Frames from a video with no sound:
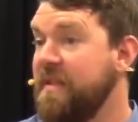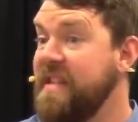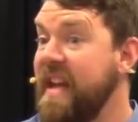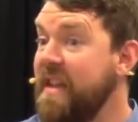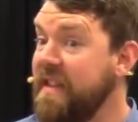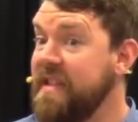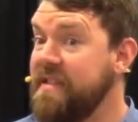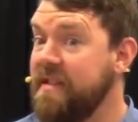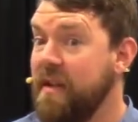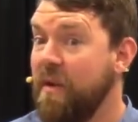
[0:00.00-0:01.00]
Death
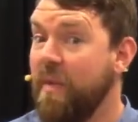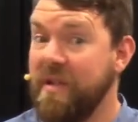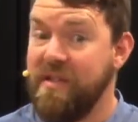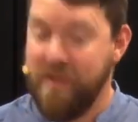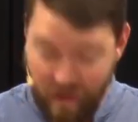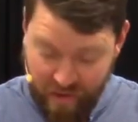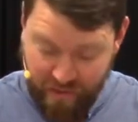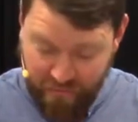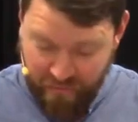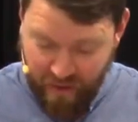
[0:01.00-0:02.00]
was not the
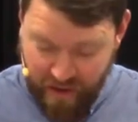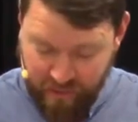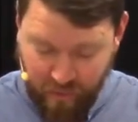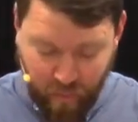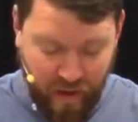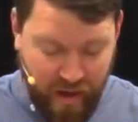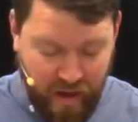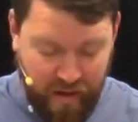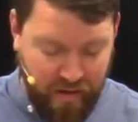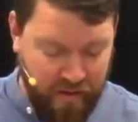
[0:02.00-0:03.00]
final
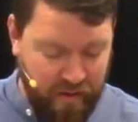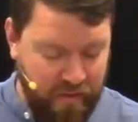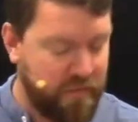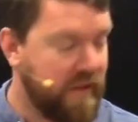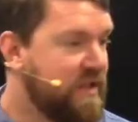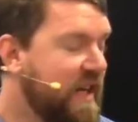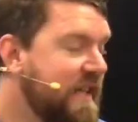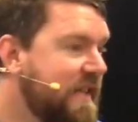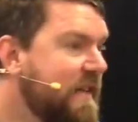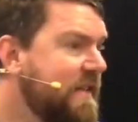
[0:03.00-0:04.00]
word for
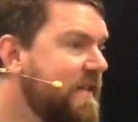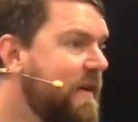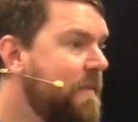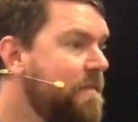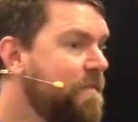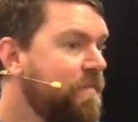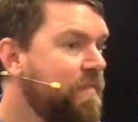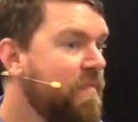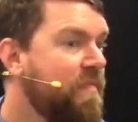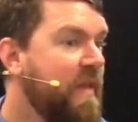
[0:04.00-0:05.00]
Jesus.
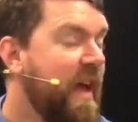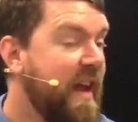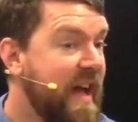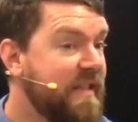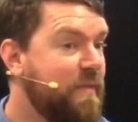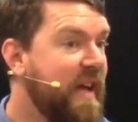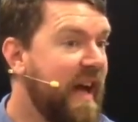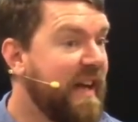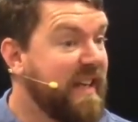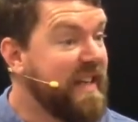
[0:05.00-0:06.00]
And as we
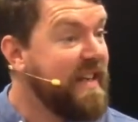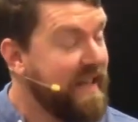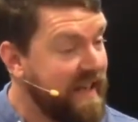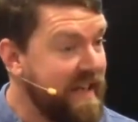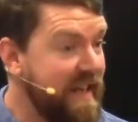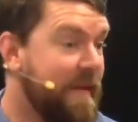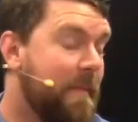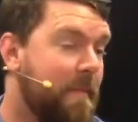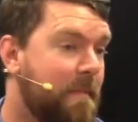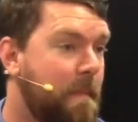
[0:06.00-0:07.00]
are in
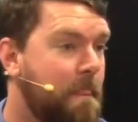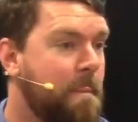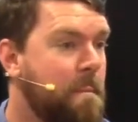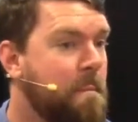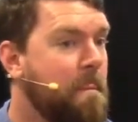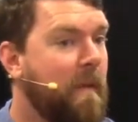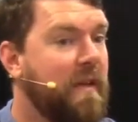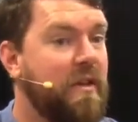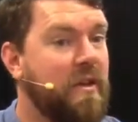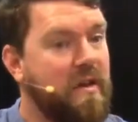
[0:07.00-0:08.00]
him,
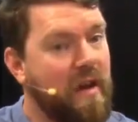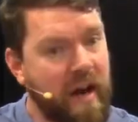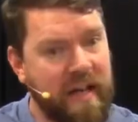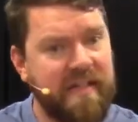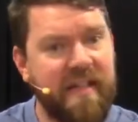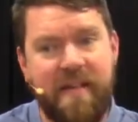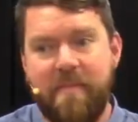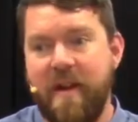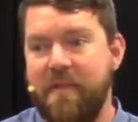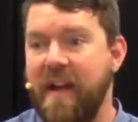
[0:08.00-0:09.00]
united to him
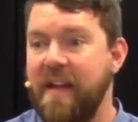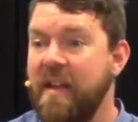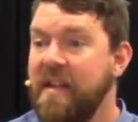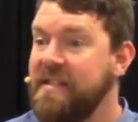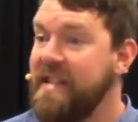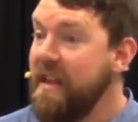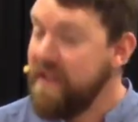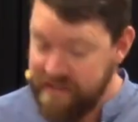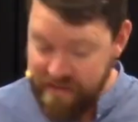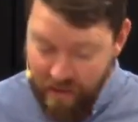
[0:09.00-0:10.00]
by faith, death
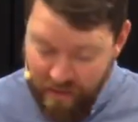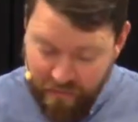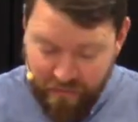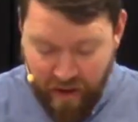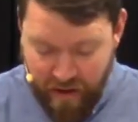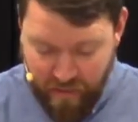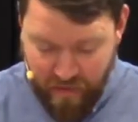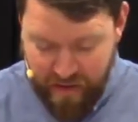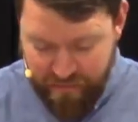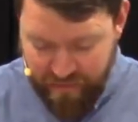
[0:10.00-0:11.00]
is not the final
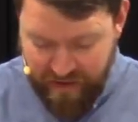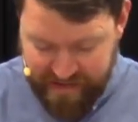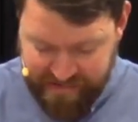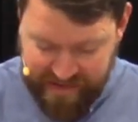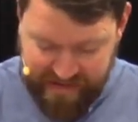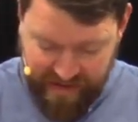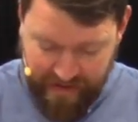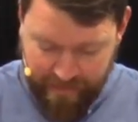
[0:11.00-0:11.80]
word for us either.